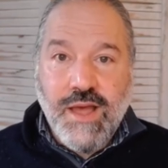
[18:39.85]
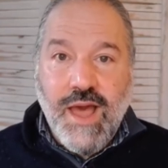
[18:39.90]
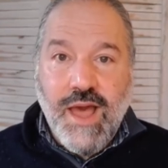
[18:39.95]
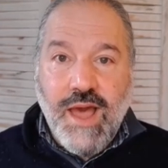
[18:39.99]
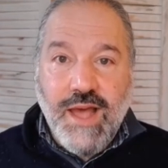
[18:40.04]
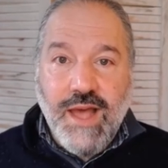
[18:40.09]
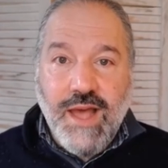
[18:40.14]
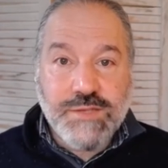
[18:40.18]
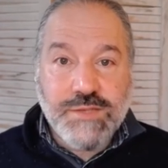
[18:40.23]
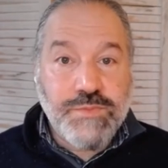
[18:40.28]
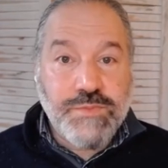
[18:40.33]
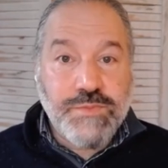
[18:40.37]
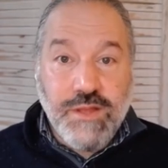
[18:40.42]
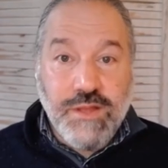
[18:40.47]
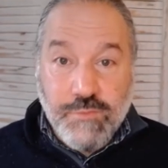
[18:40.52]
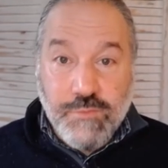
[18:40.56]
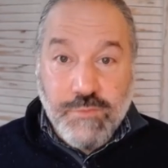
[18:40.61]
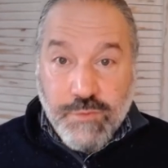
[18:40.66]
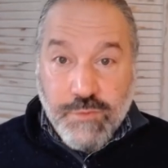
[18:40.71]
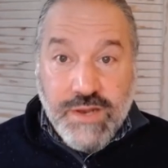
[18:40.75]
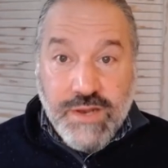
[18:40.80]
as
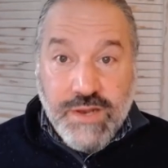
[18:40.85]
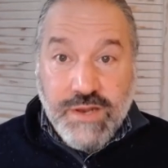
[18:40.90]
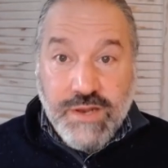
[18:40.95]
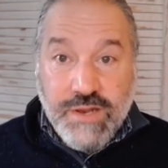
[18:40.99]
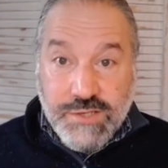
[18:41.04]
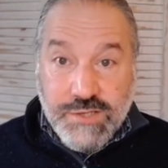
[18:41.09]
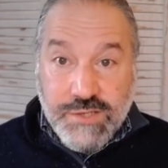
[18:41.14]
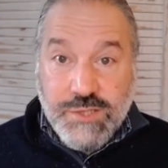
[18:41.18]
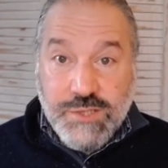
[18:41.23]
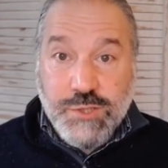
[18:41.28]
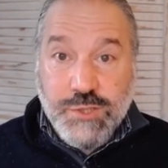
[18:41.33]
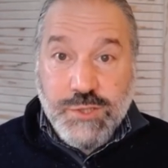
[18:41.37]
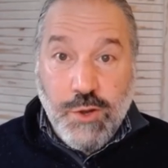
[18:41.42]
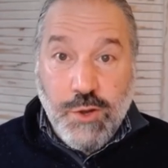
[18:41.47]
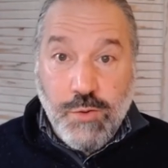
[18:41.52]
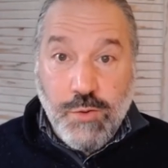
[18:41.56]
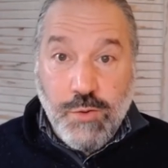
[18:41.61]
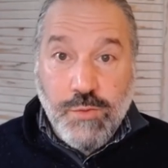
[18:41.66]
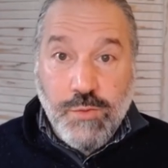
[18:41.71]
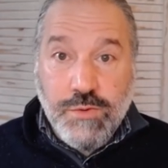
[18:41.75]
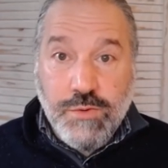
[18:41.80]
being written in
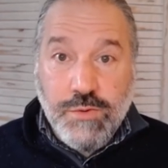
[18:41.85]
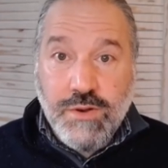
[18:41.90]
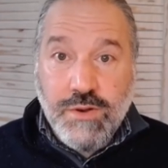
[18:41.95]
stone,